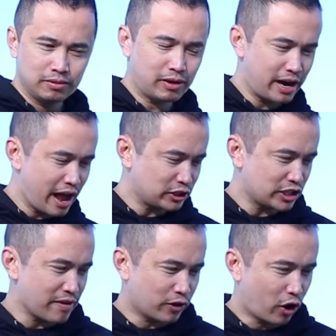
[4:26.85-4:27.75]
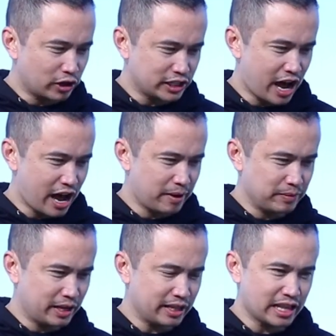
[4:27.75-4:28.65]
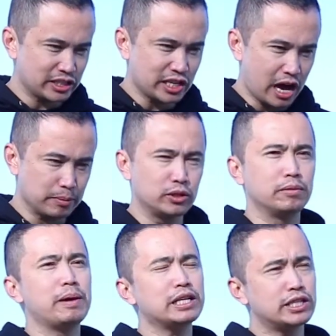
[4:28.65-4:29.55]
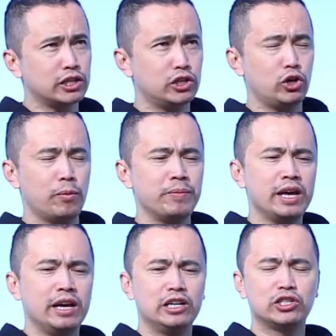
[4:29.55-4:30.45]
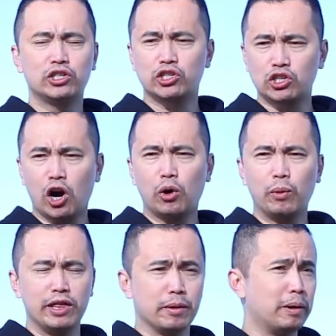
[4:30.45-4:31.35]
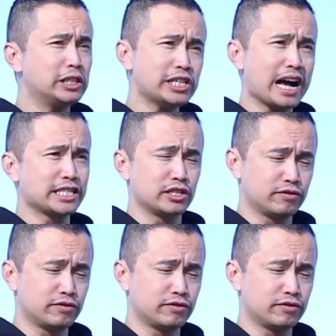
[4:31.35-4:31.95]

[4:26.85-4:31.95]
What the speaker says: right? Just have a hard time getting that to stop. So the best thing to do is to start with a bunch of accents